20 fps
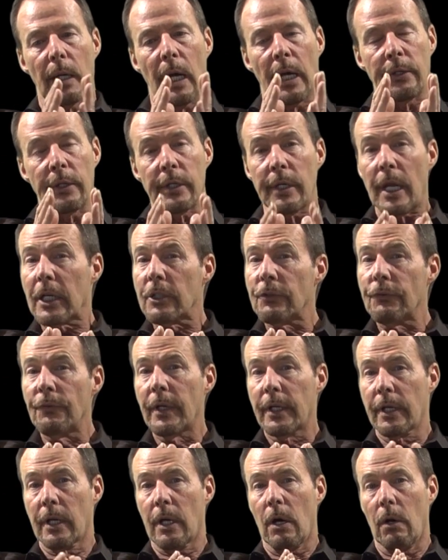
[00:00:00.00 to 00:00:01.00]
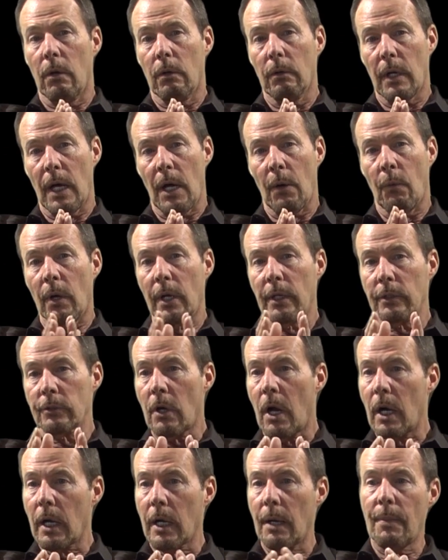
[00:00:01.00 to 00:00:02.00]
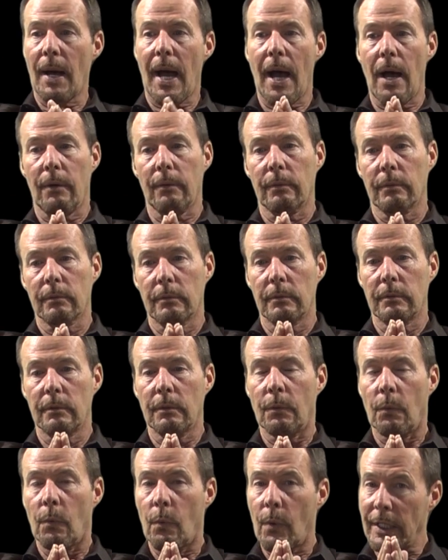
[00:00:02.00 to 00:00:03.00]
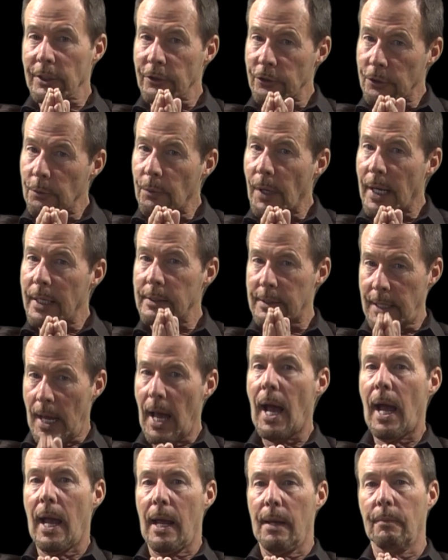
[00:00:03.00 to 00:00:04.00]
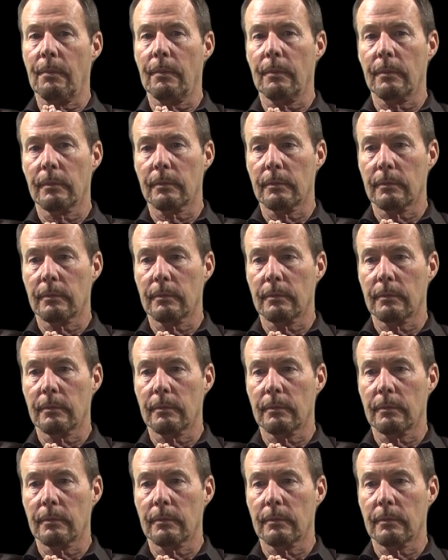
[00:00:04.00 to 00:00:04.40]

on the next video, I want to talk about when's the right time,